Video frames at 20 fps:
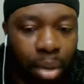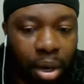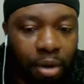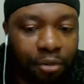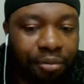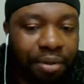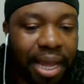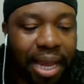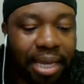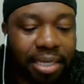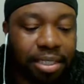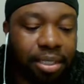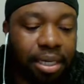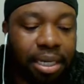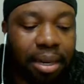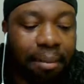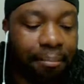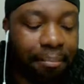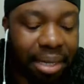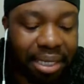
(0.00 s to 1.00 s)
both guys are
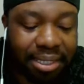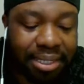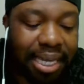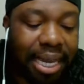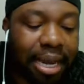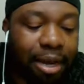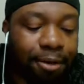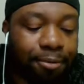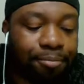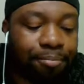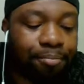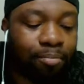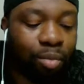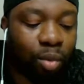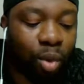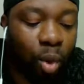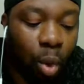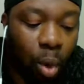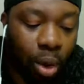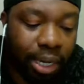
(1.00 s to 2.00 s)
going to miss out
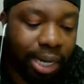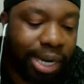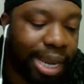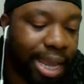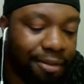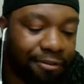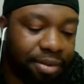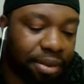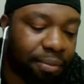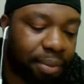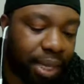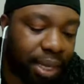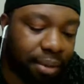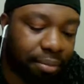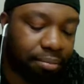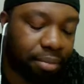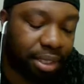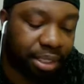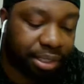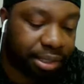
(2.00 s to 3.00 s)
on an MVP.
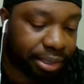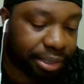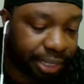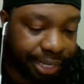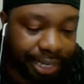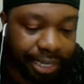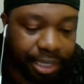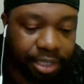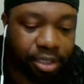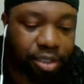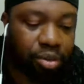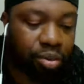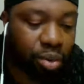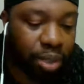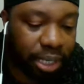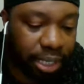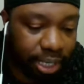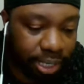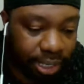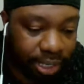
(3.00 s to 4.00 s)
It just is
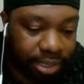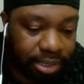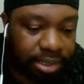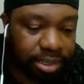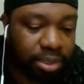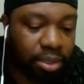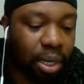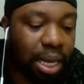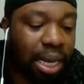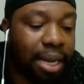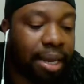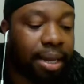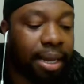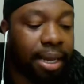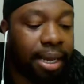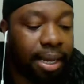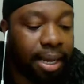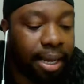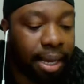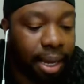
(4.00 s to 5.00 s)
what it is. So
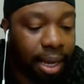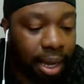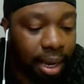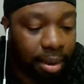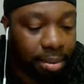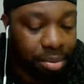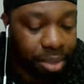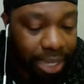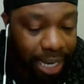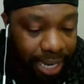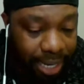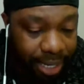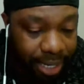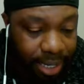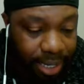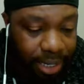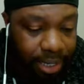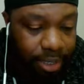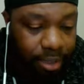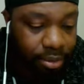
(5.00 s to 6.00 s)
you
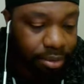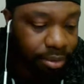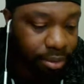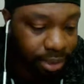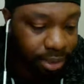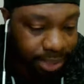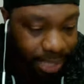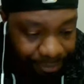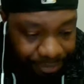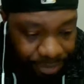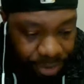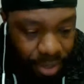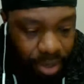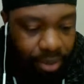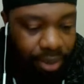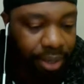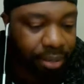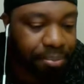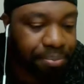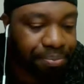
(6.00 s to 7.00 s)
got Steph
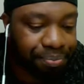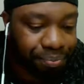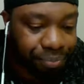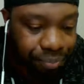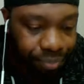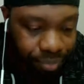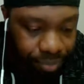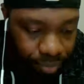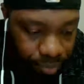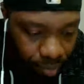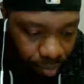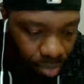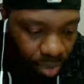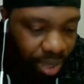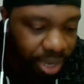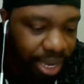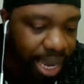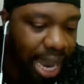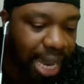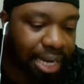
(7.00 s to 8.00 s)
Curry,
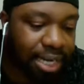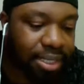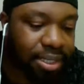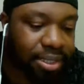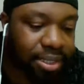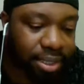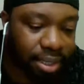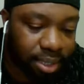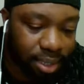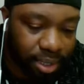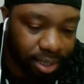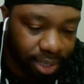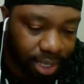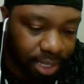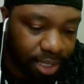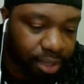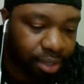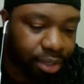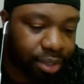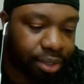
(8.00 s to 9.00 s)
Giannis,
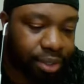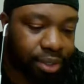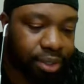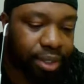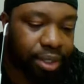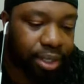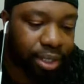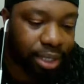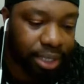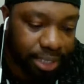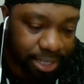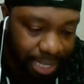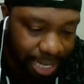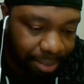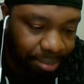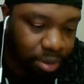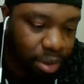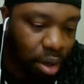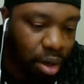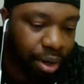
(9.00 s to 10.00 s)
Lillard,
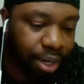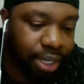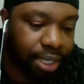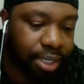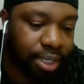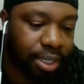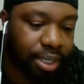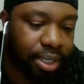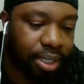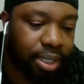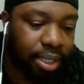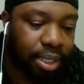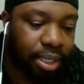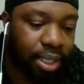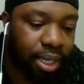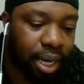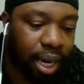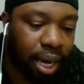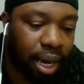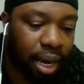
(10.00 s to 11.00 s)
James Harden,
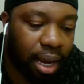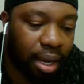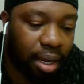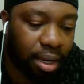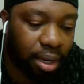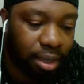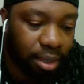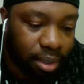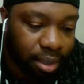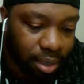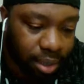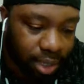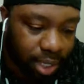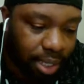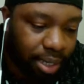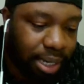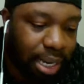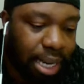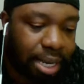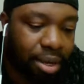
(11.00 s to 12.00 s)

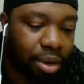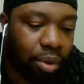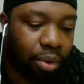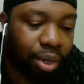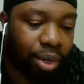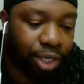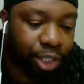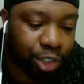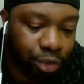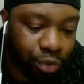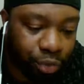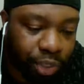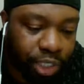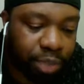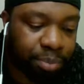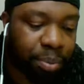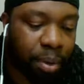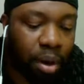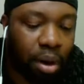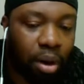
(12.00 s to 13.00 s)
Nikolai Jokic,
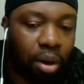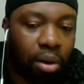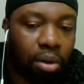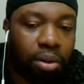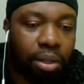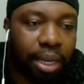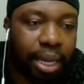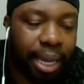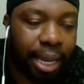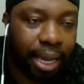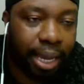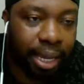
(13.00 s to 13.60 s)
Chris Paul,